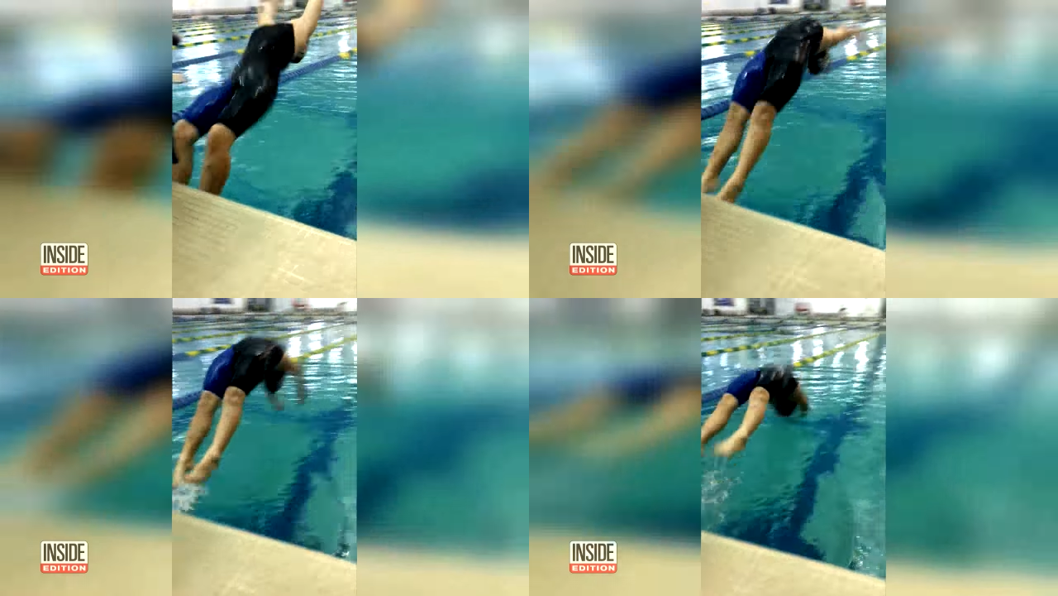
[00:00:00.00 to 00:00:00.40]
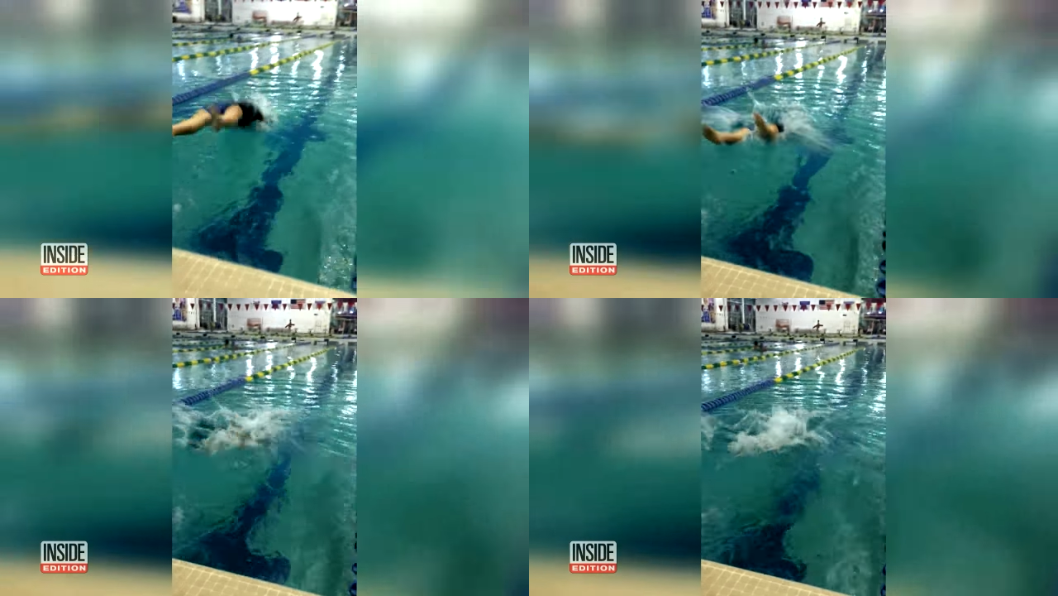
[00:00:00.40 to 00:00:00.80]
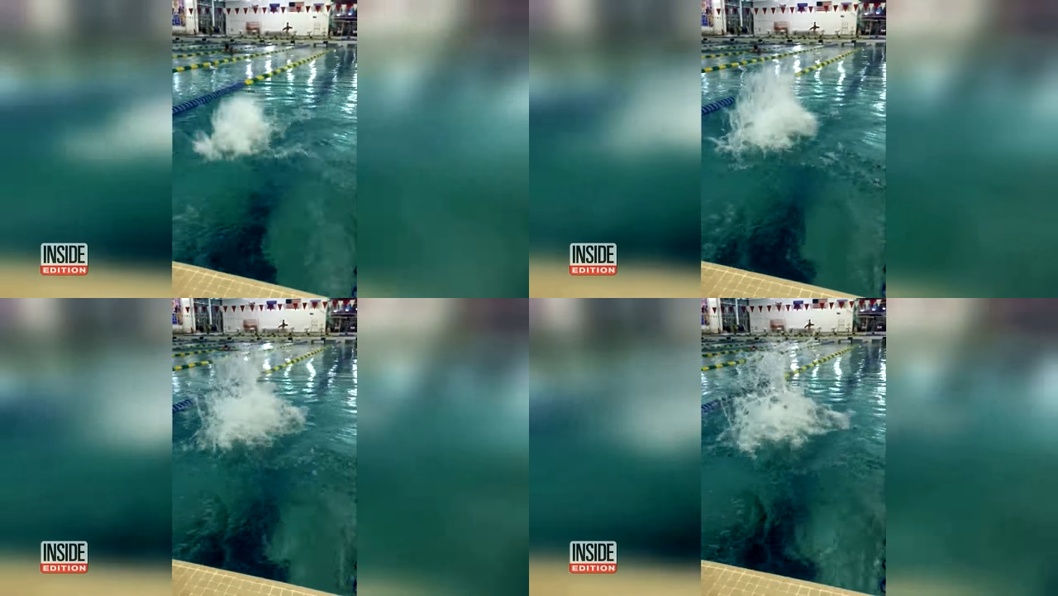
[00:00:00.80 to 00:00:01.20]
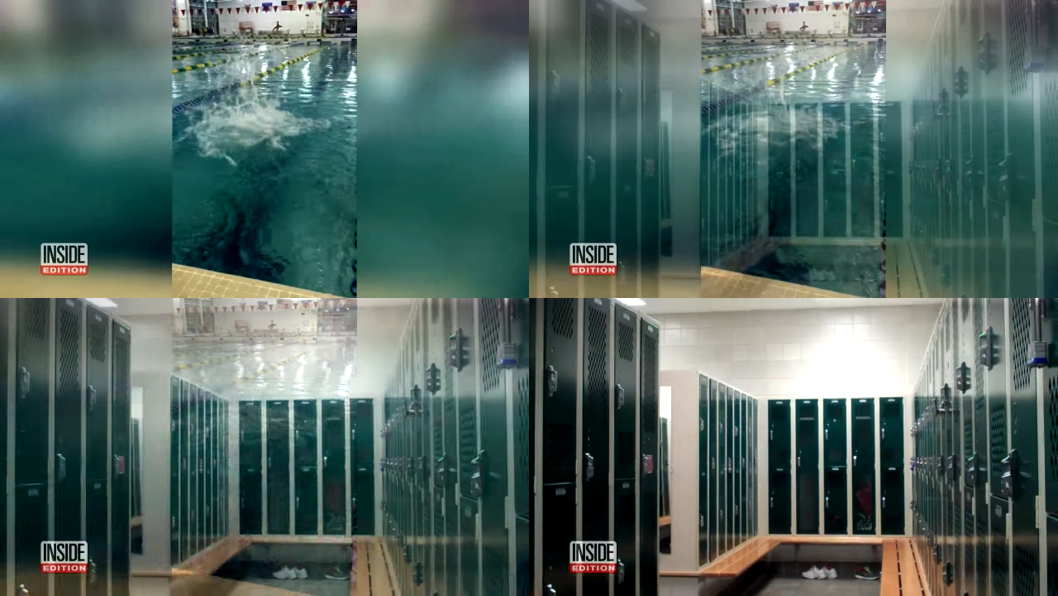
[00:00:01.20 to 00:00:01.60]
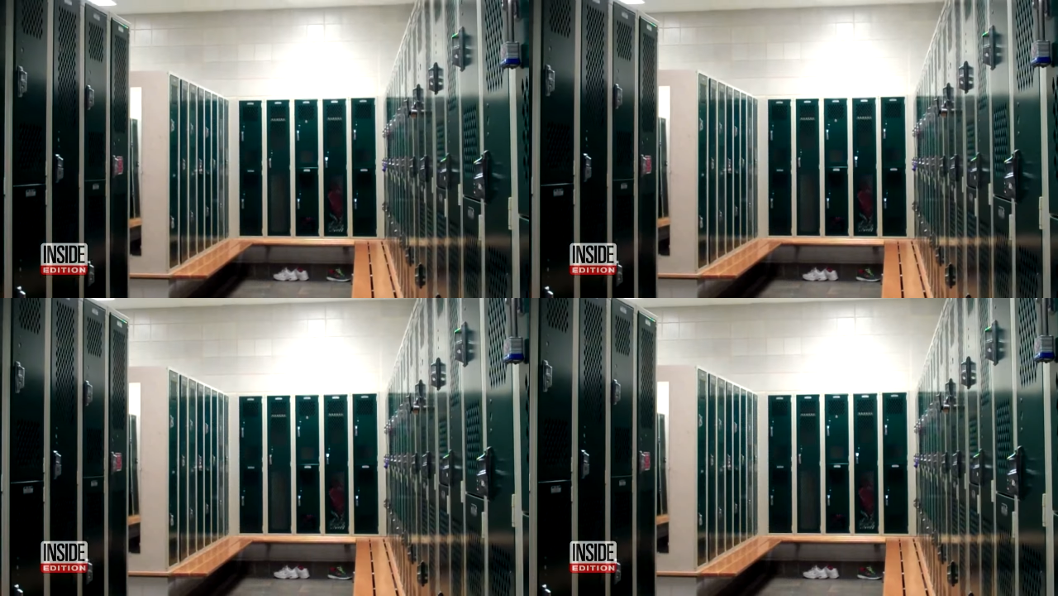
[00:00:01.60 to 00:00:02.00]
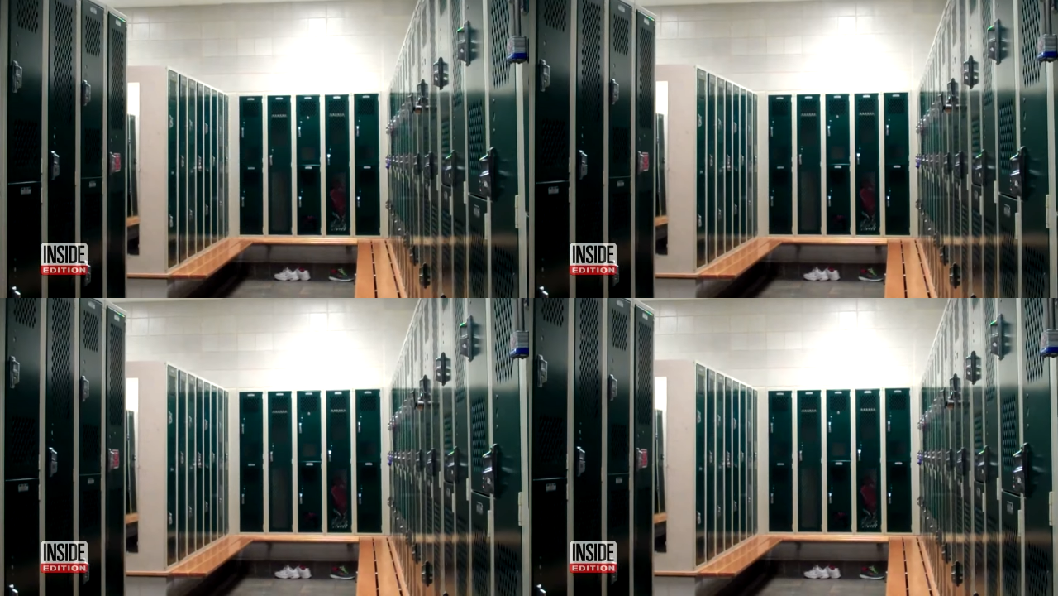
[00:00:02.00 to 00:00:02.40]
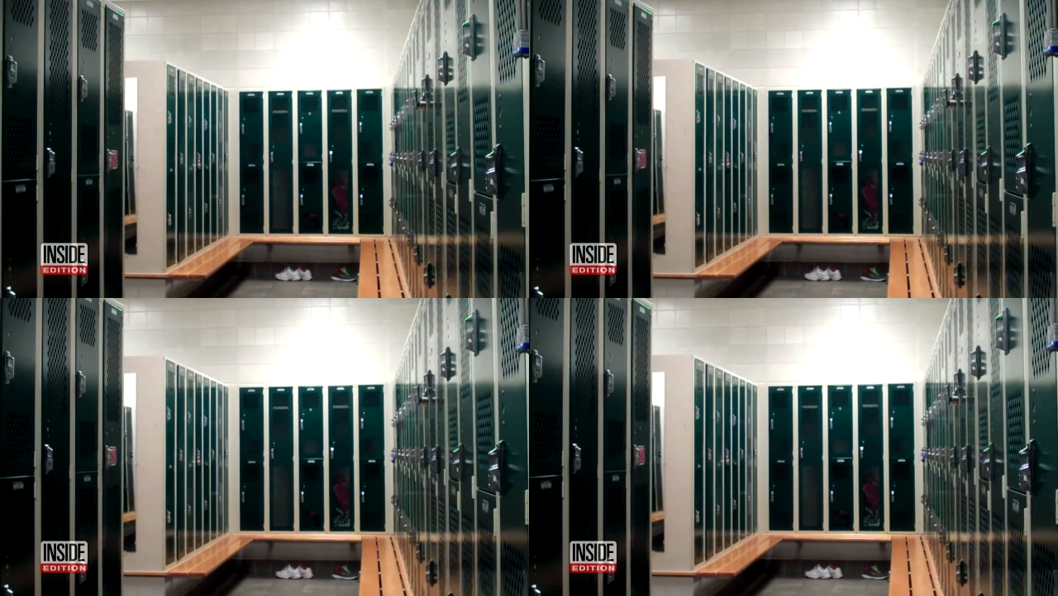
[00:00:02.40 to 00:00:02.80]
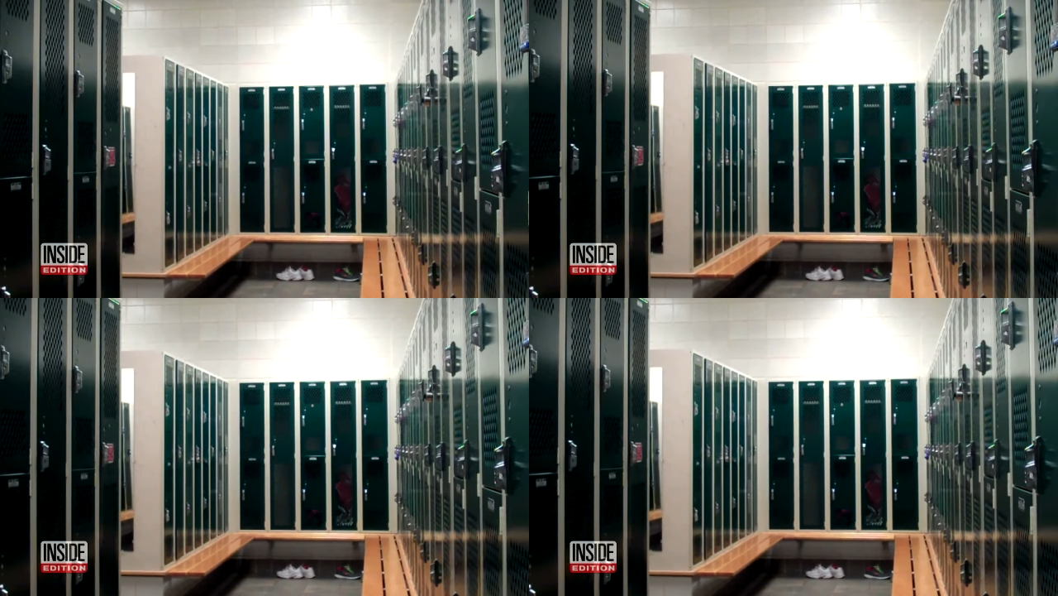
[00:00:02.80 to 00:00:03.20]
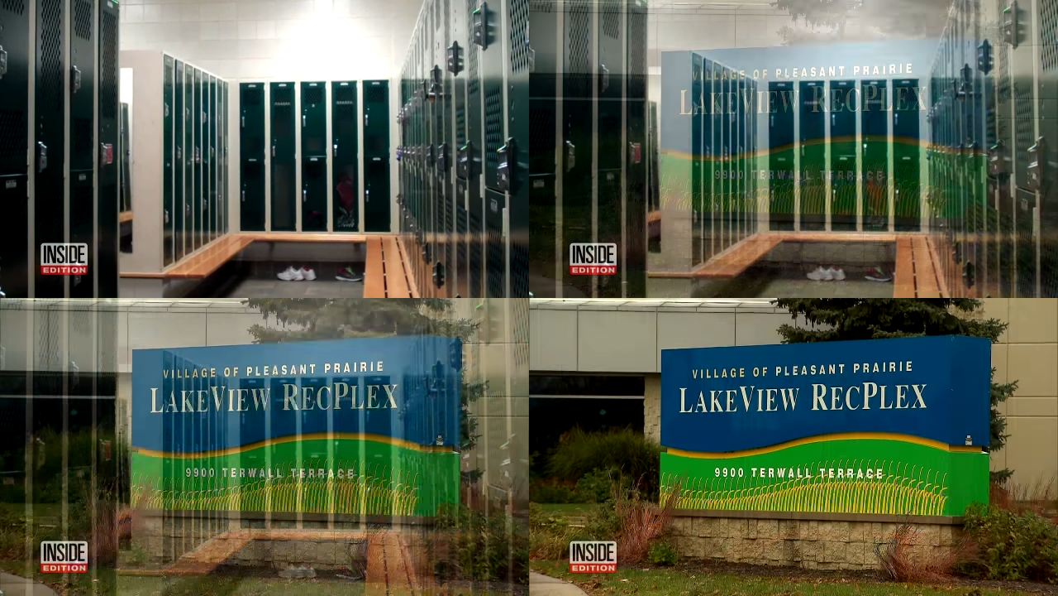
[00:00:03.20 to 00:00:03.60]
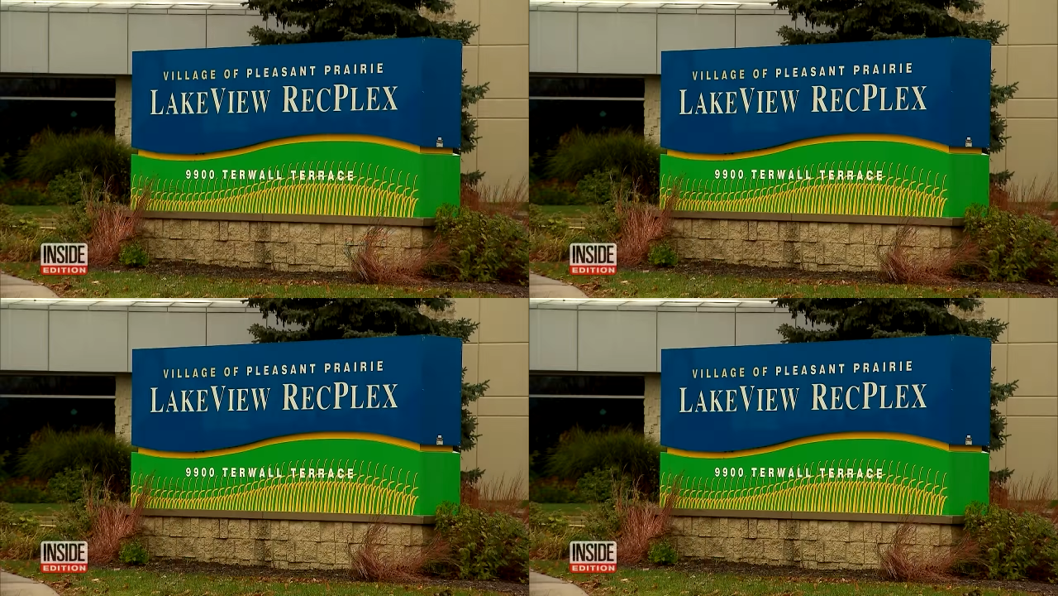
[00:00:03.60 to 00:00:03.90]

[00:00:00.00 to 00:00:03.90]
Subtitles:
Nobody's mouth can be seen.